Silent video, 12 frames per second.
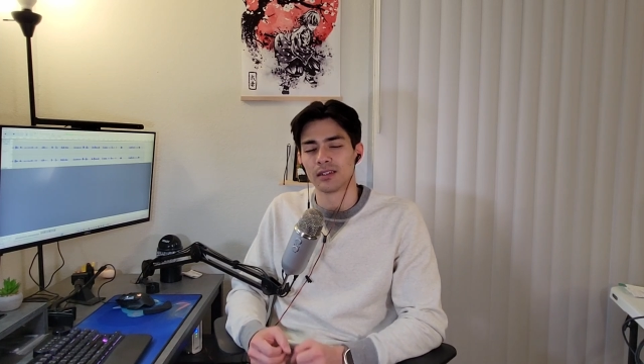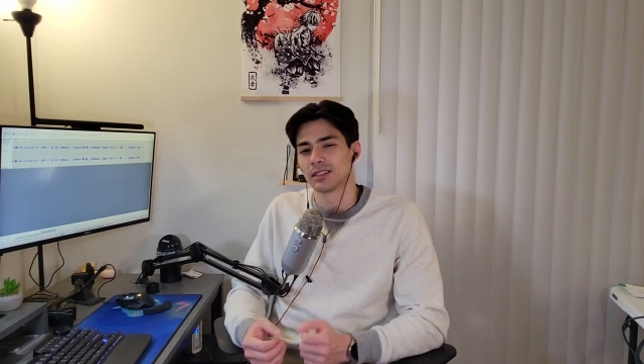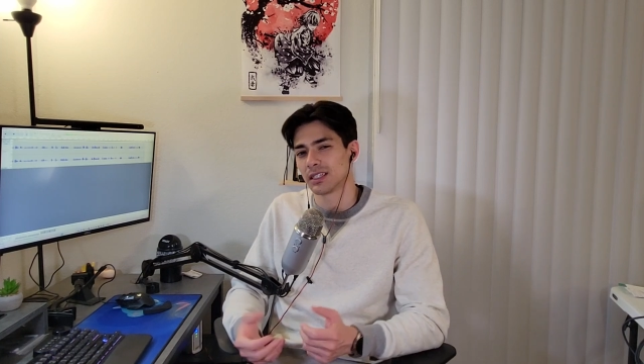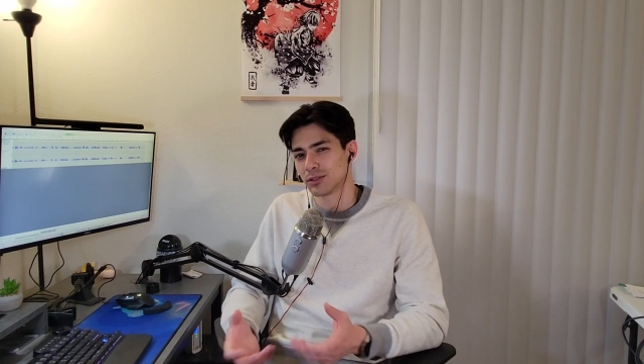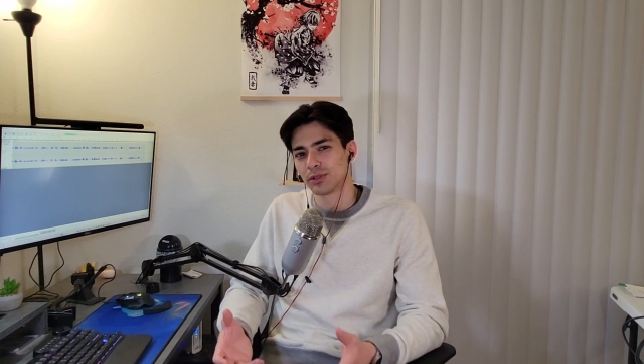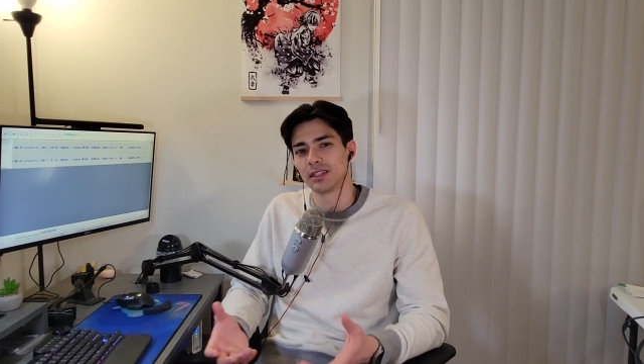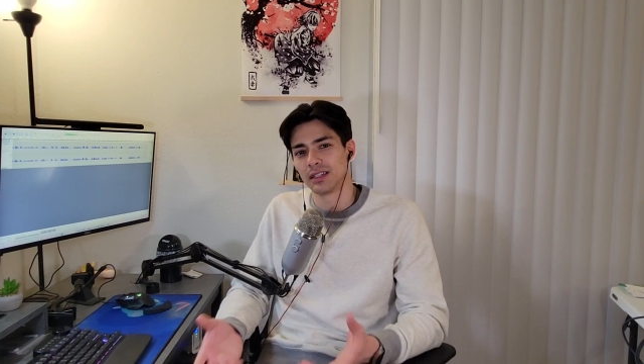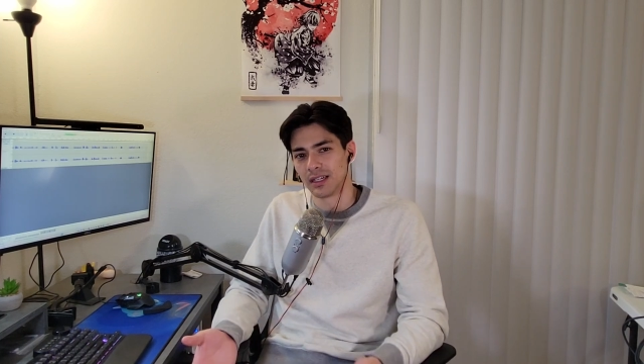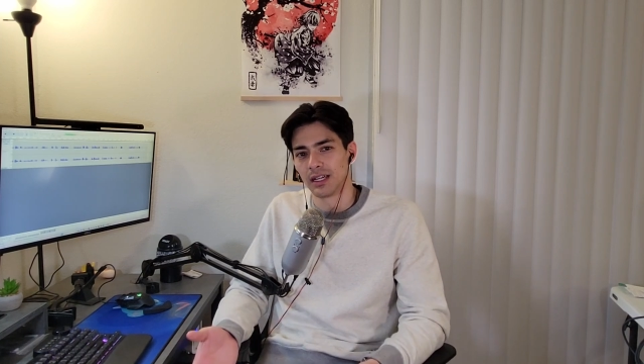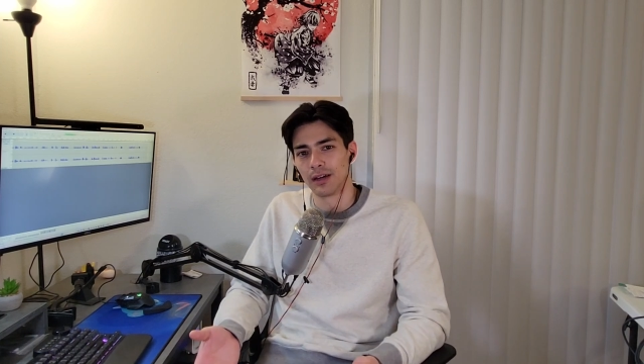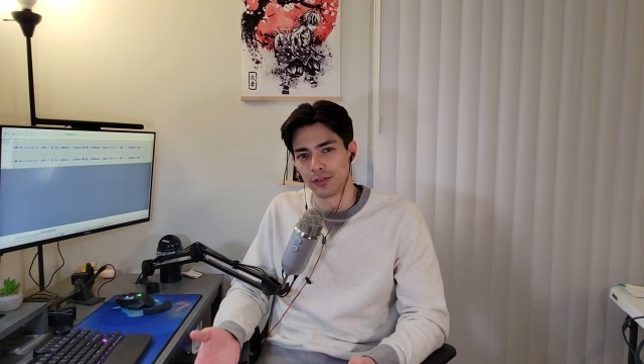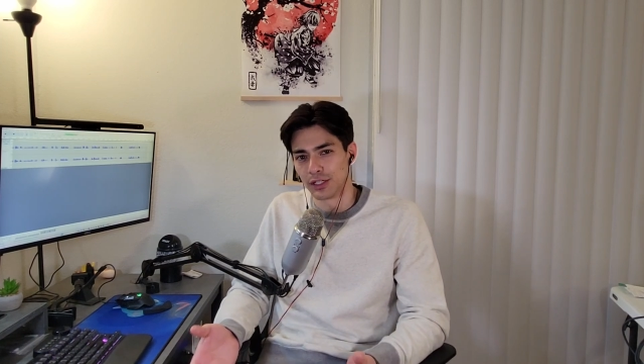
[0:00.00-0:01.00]
that's really the
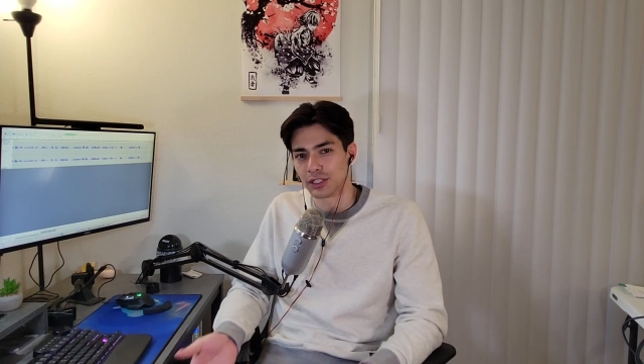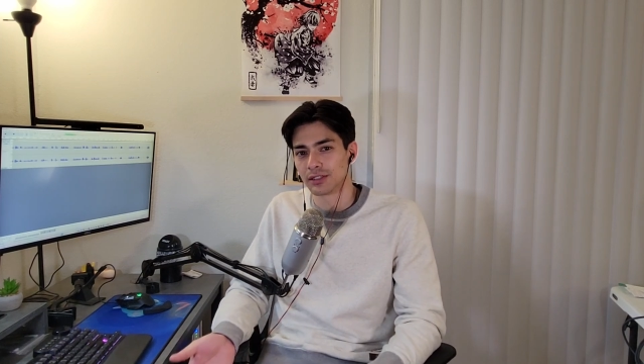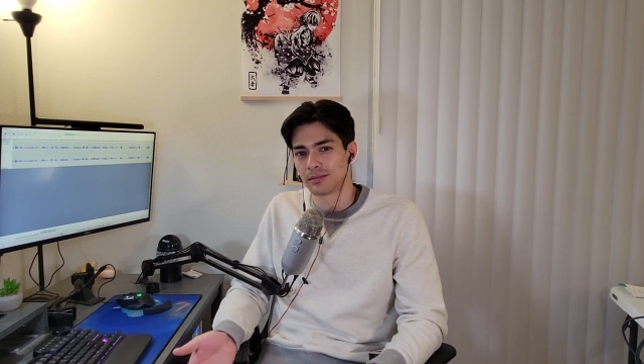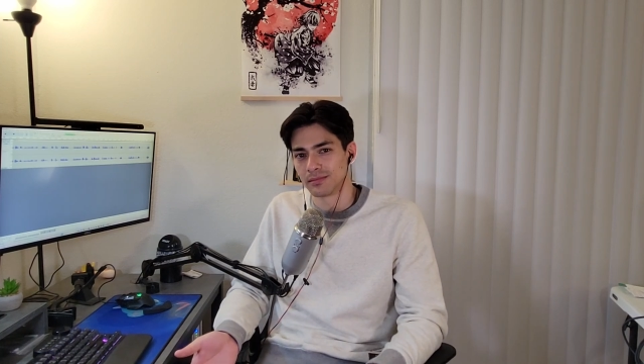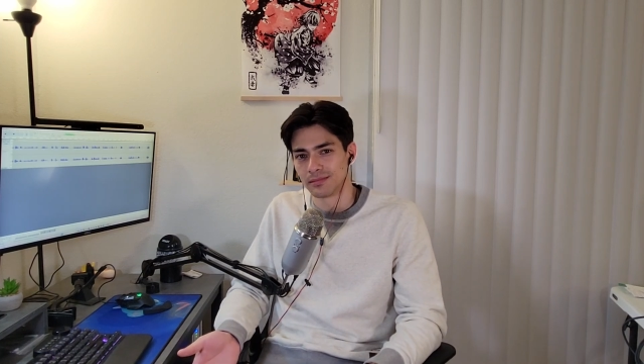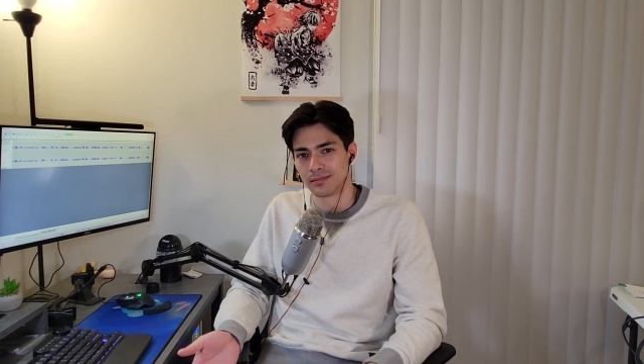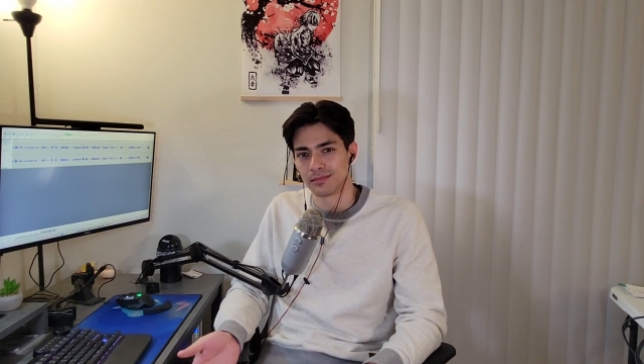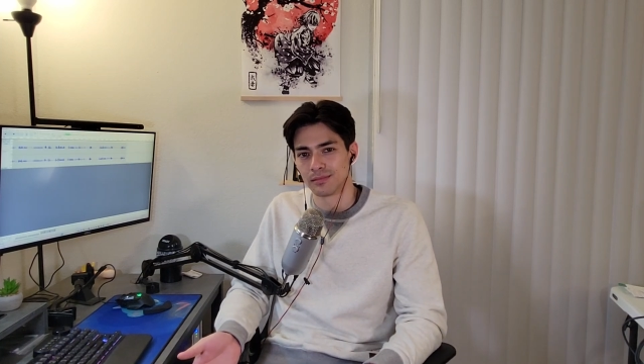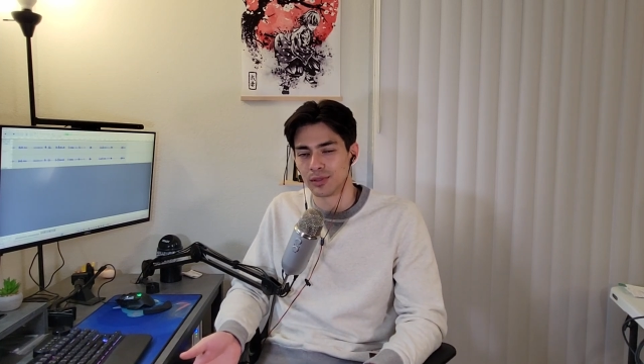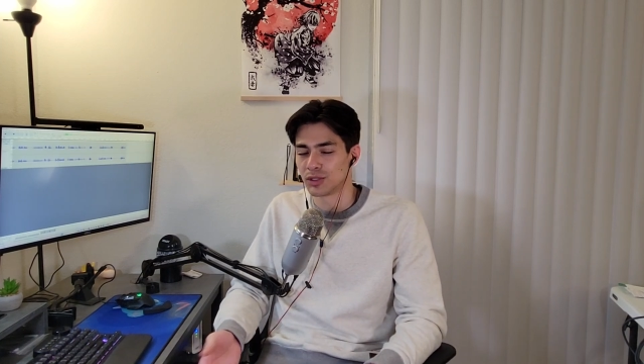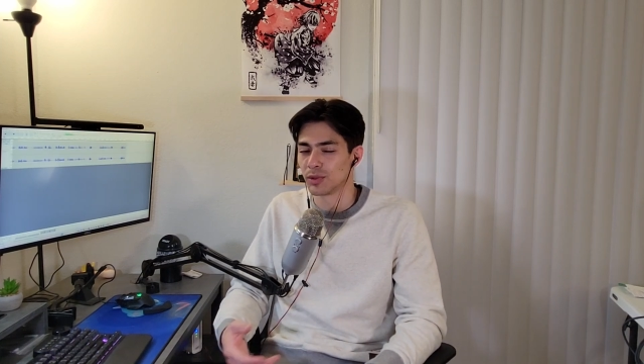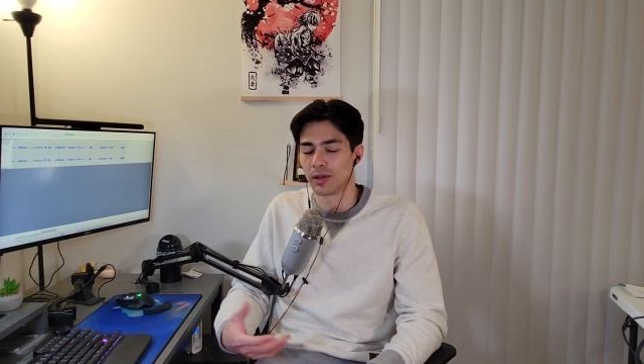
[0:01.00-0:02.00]
definition
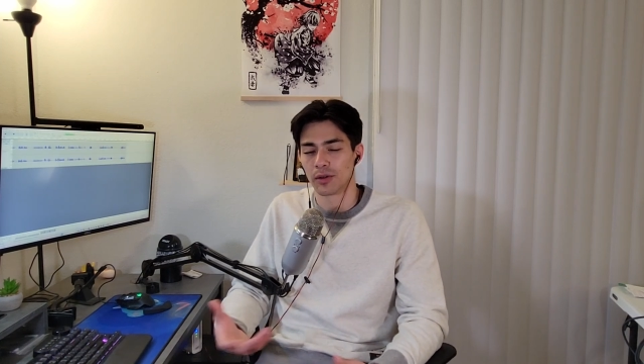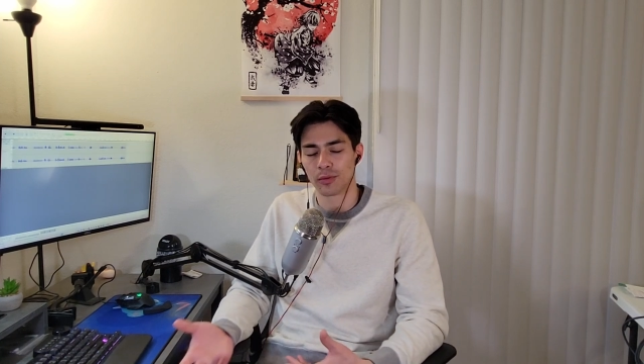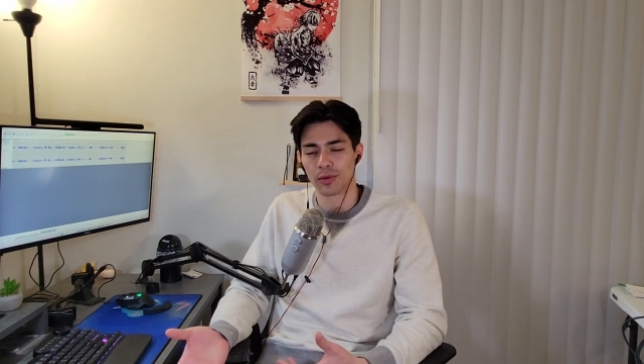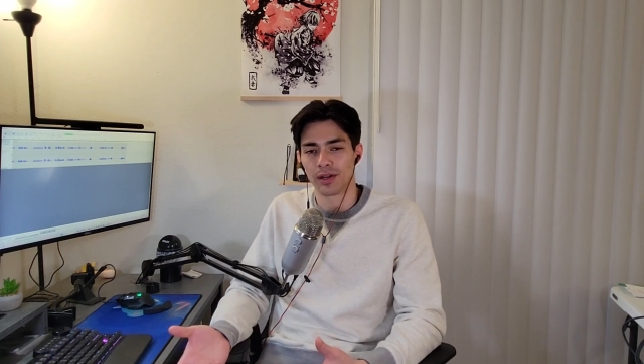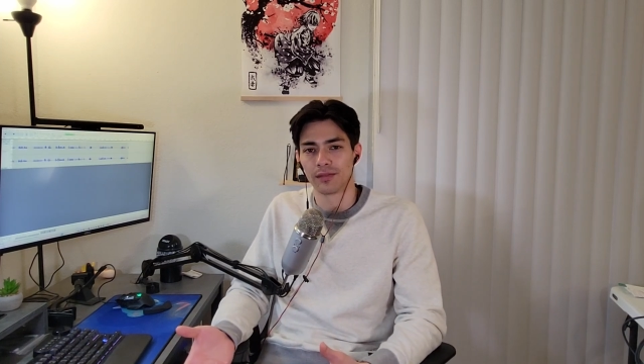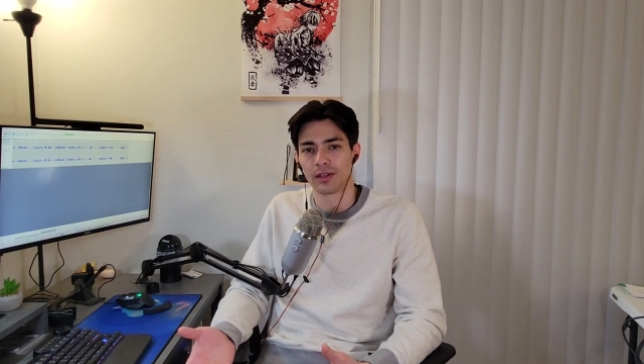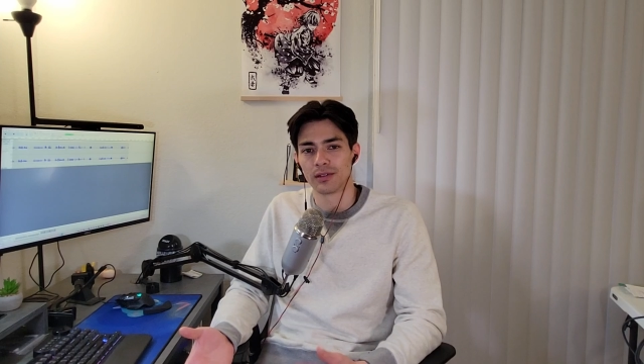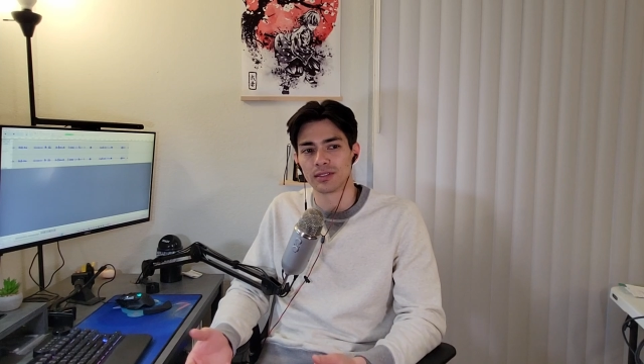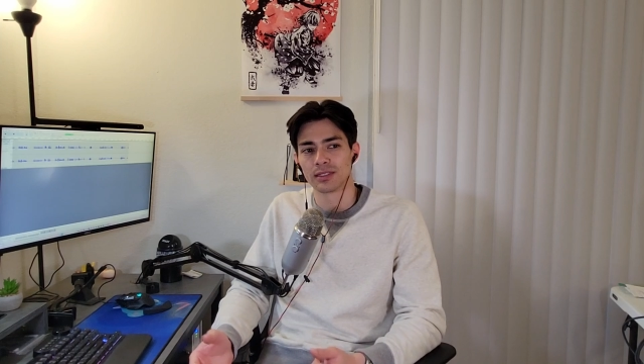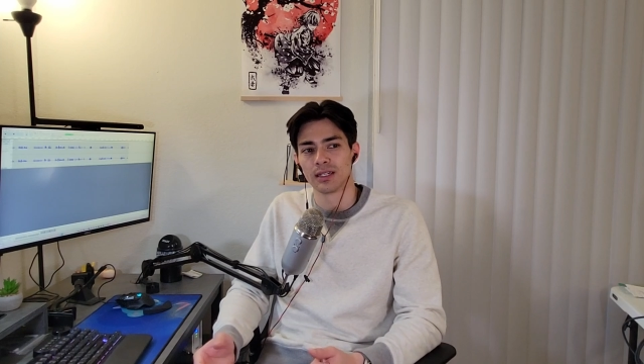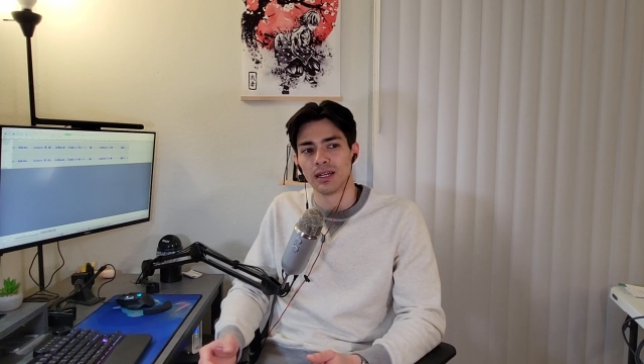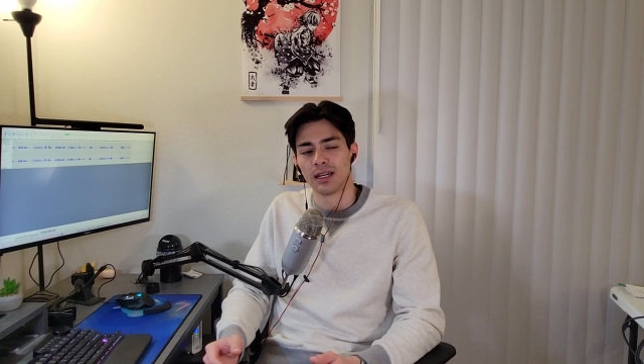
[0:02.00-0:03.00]
between all three of those.